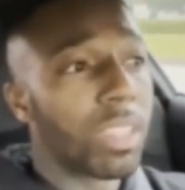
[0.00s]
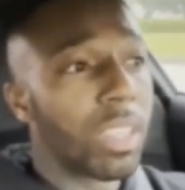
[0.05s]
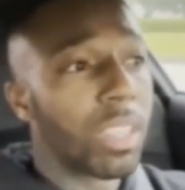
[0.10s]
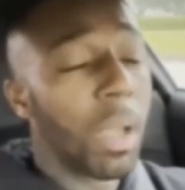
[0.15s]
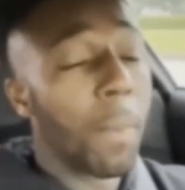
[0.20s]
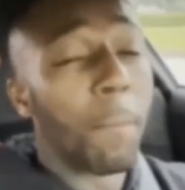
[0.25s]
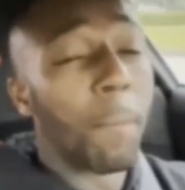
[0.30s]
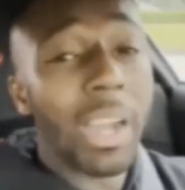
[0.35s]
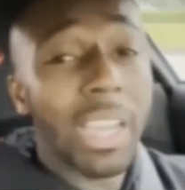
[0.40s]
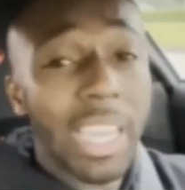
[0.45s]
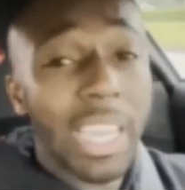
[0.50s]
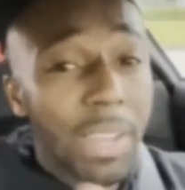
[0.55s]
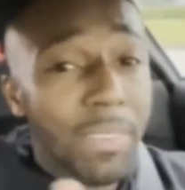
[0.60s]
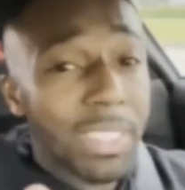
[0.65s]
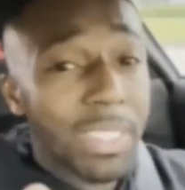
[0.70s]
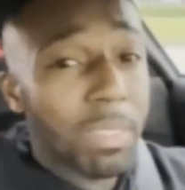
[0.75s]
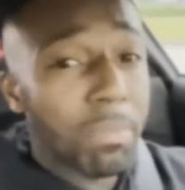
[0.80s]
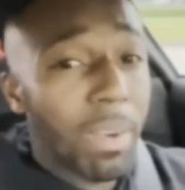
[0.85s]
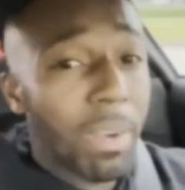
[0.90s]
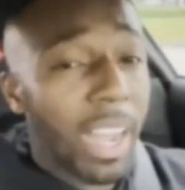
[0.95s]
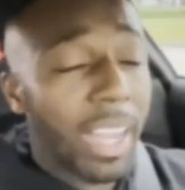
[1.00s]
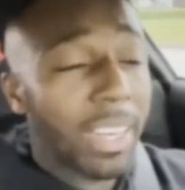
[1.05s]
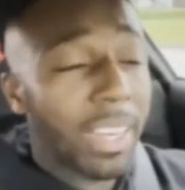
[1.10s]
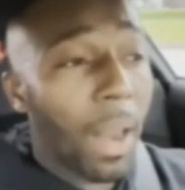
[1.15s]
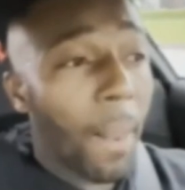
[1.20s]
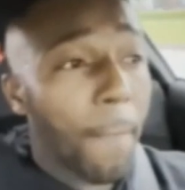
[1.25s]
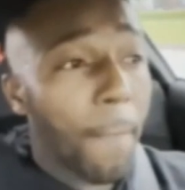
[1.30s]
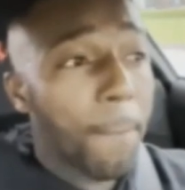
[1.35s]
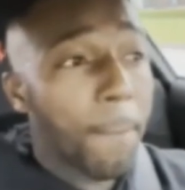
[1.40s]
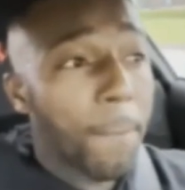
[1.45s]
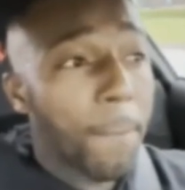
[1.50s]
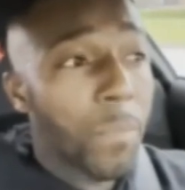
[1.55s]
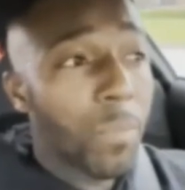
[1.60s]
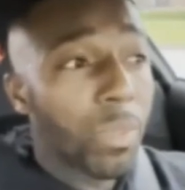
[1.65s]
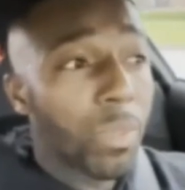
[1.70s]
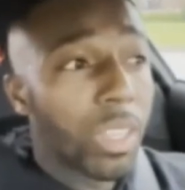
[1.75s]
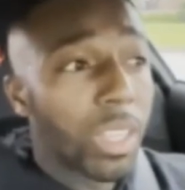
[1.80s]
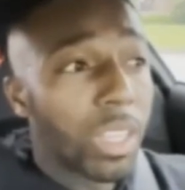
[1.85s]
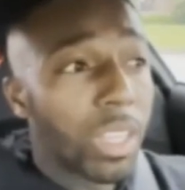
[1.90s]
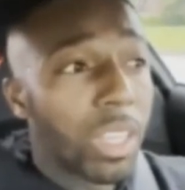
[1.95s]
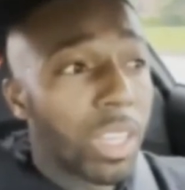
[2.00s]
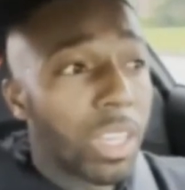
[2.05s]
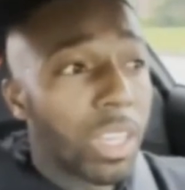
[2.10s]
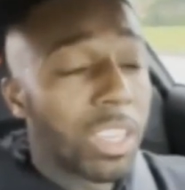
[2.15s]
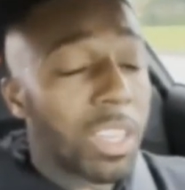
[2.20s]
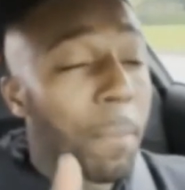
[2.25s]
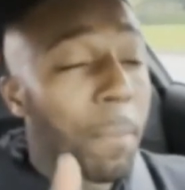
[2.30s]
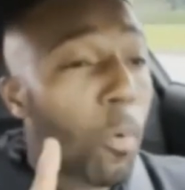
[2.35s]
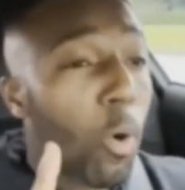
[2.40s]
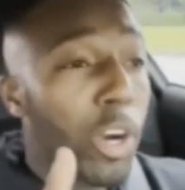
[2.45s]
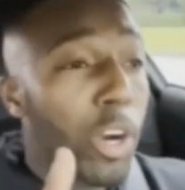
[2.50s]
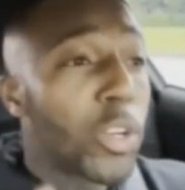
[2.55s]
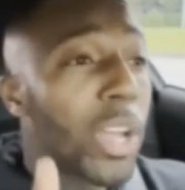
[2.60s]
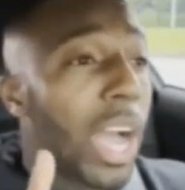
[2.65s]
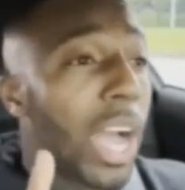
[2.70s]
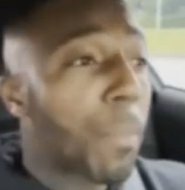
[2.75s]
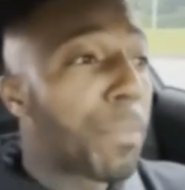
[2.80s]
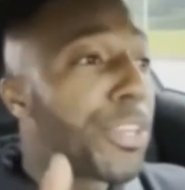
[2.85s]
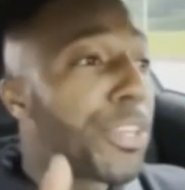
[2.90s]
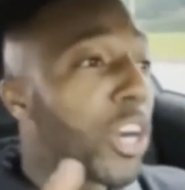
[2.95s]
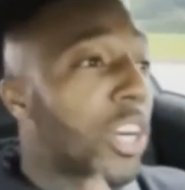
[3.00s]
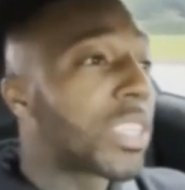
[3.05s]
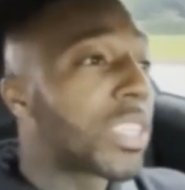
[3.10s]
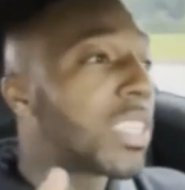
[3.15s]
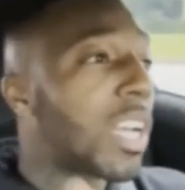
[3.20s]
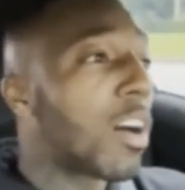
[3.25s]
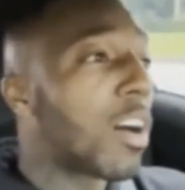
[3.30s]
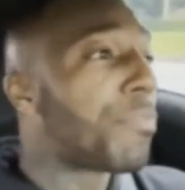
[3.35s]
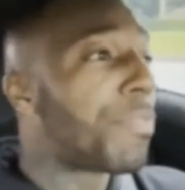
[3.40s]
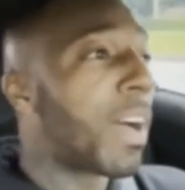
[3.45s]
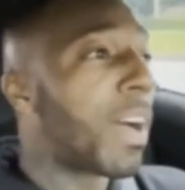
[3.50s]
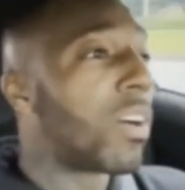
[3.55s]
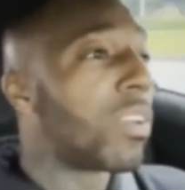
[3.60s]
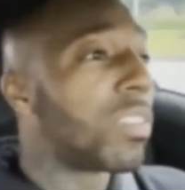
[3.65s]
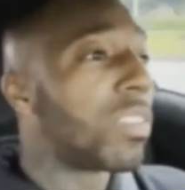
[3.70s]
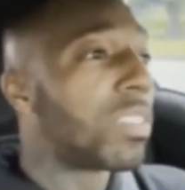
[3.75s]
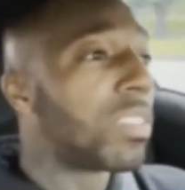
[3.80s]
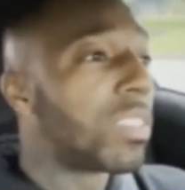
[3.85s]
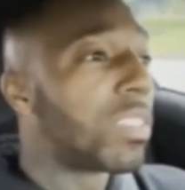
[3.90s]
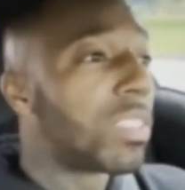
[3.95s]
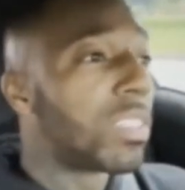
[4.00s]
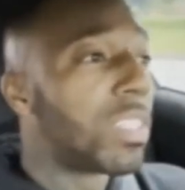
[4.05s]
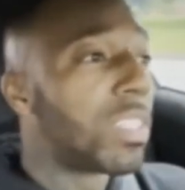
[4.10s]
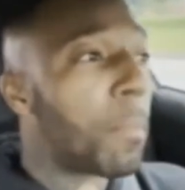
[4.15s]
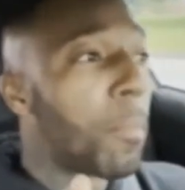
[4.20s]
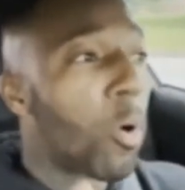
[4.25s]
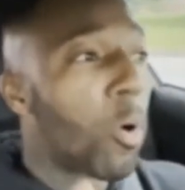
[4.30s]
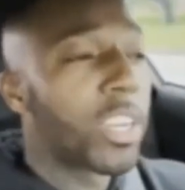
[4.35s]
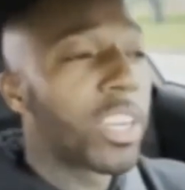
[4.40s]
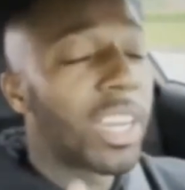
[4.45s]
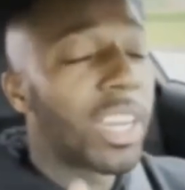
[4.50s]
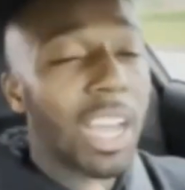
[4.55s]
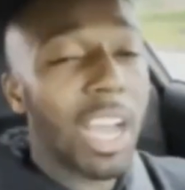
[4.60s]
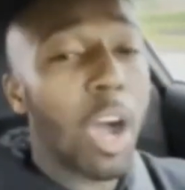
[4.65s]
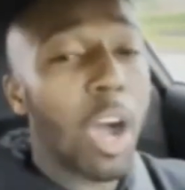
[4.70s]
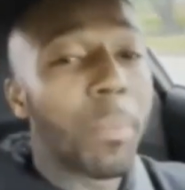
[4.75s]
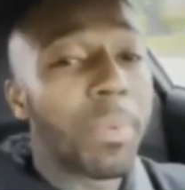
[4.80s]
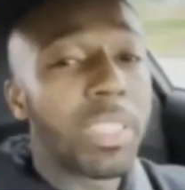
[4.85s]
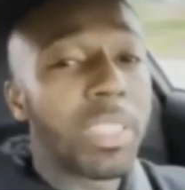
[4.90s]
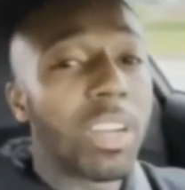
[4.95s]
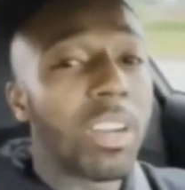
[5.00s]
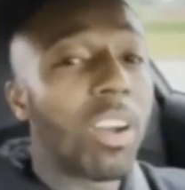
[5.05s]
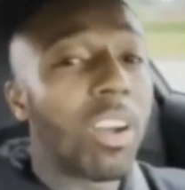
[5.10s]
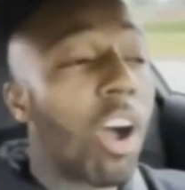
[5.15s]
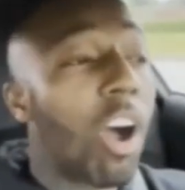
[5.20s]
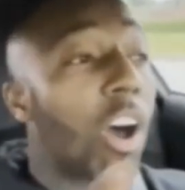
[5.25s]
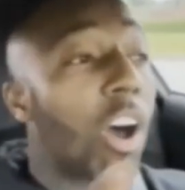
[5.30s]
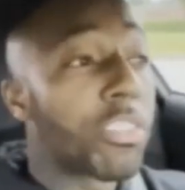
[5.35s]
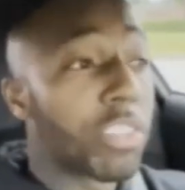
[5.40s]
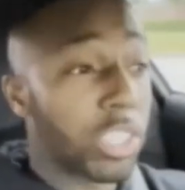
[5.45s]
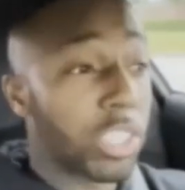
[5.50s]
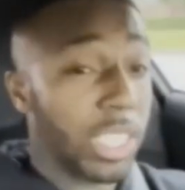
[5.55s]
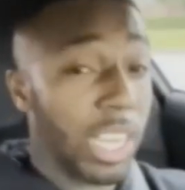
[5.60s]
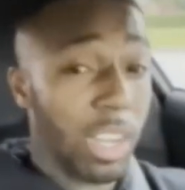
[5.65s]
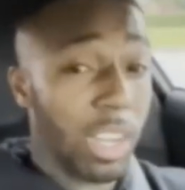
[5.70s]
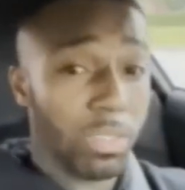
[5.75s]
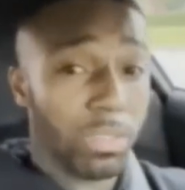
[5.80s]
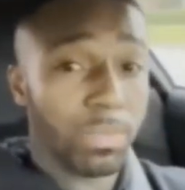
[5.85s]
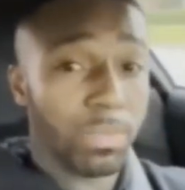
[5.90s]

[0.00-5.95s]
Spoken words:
But keep this in mind, the more you help yourself out, the more you're going to help others out.